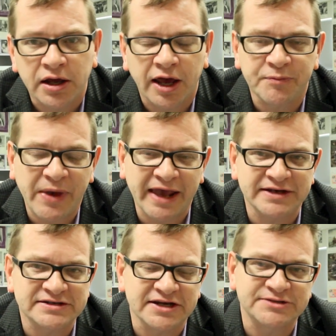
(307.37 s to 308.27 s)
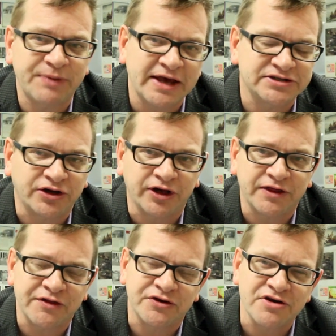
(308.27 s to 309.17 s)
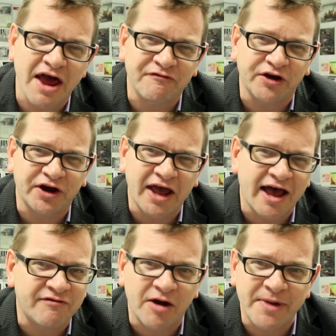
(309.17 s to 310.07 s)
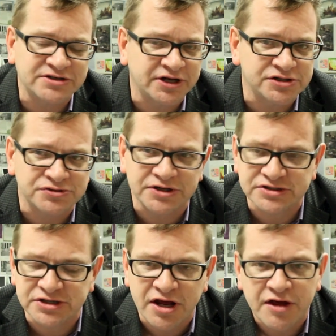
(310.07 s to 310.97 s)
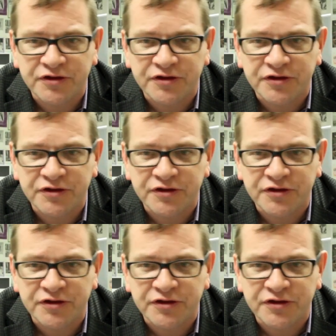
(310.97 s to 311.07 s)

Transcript: And Paine says basically that they're never going to have our best interest.